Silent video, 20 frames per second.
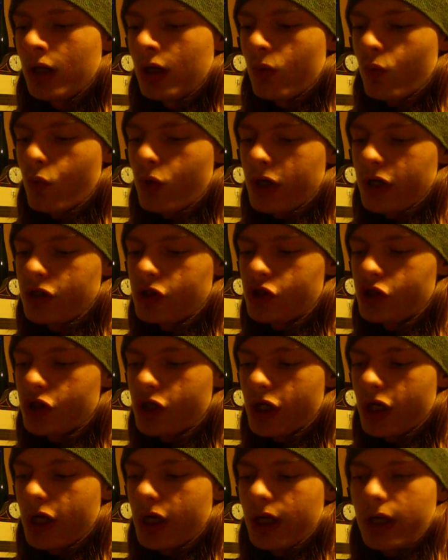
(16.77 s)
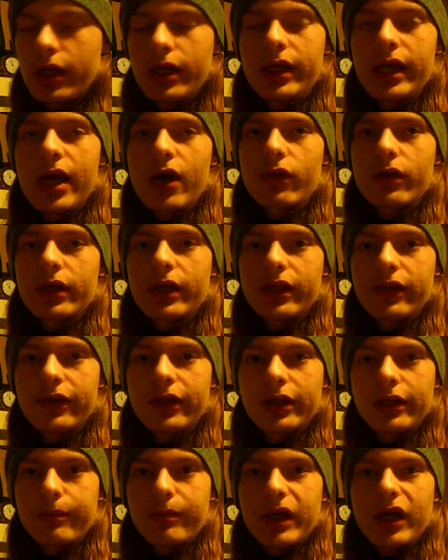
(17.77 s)
which, now that I
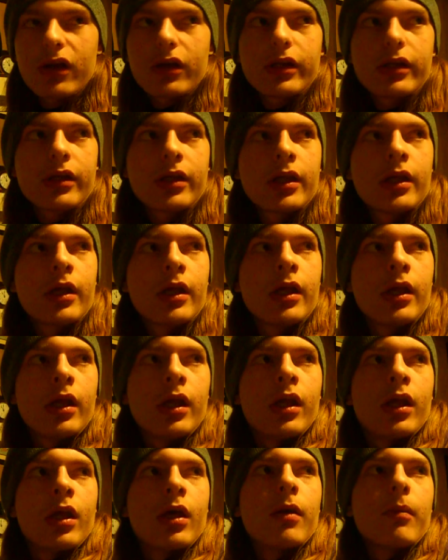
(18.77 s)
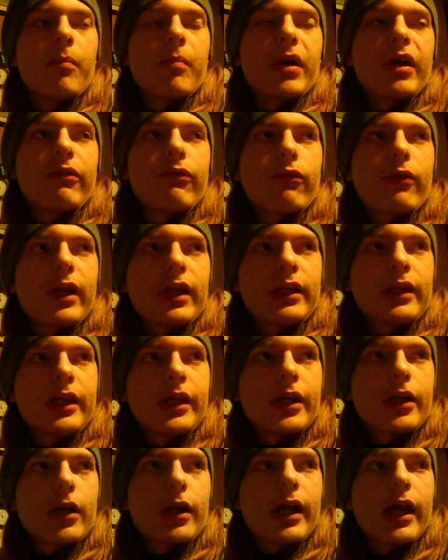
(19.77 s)
think about it, my friend
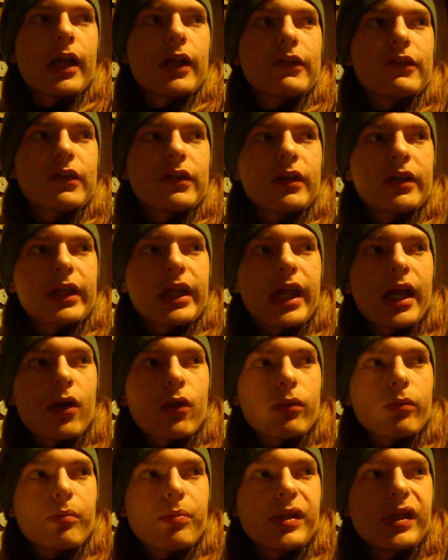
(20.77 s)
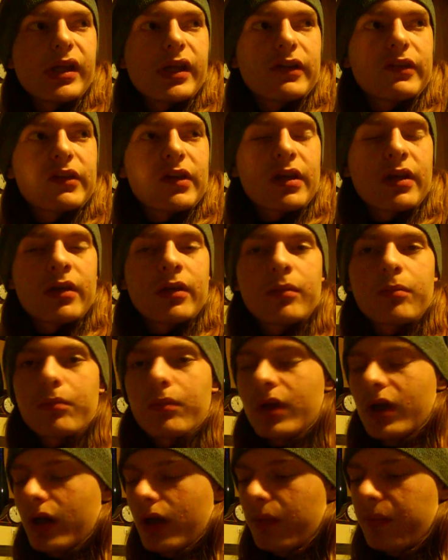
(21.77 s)
here has an account
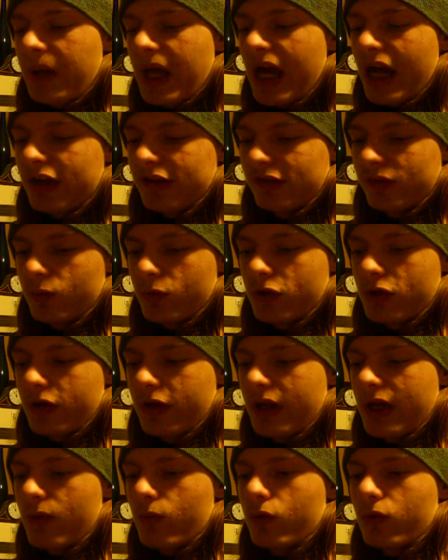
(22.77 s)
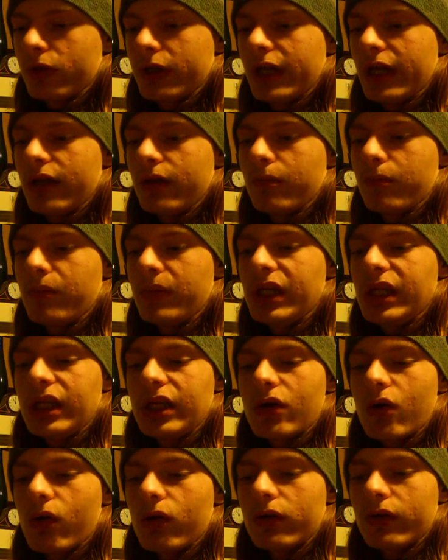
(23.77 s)
PSN password that will get me
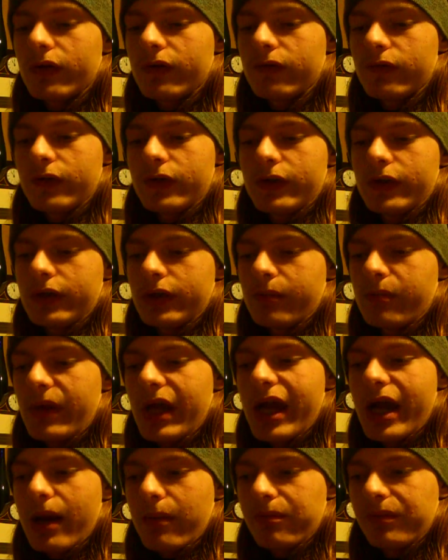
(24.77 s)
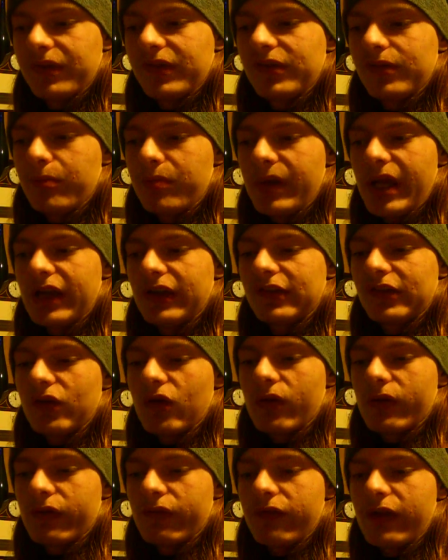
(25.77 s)
all of the maps based
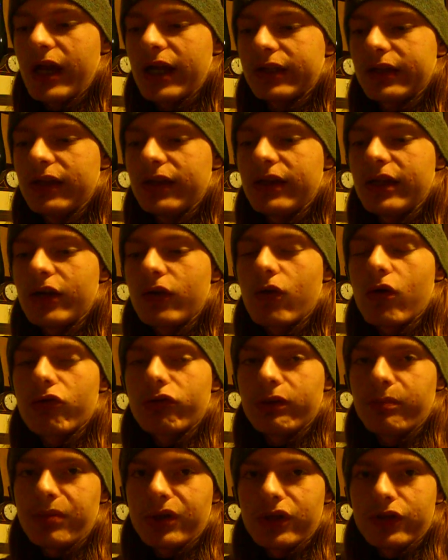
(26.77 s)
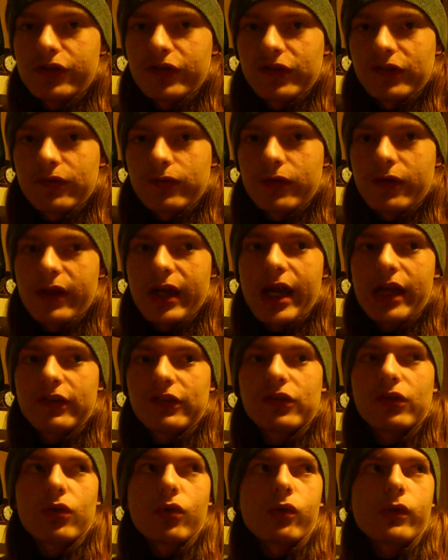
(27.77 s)
on the fact that they're already purchased for that,
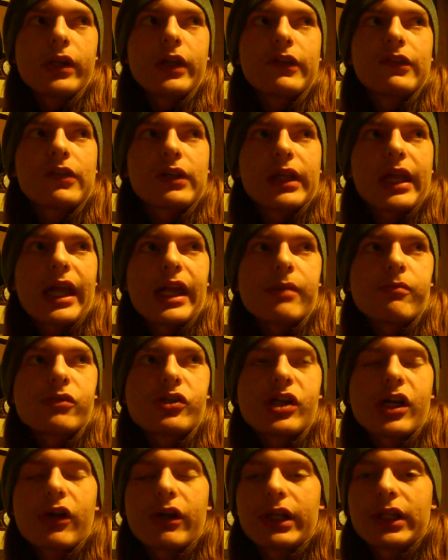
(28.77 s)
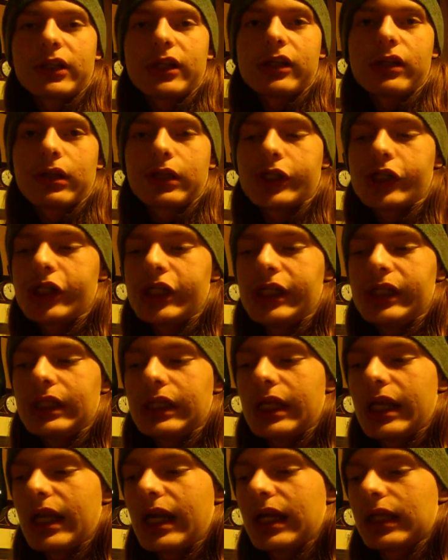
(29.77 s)
so it's a game sharing little sheet
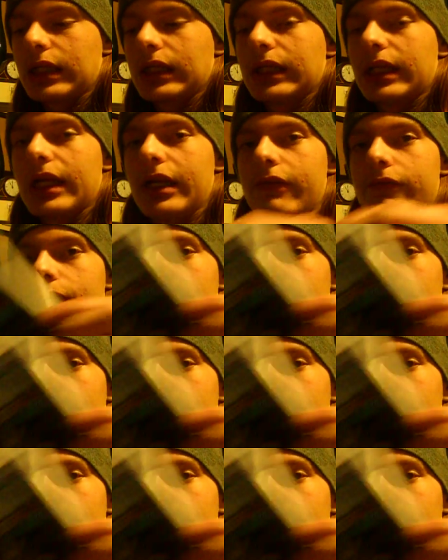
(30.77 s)
that I can get it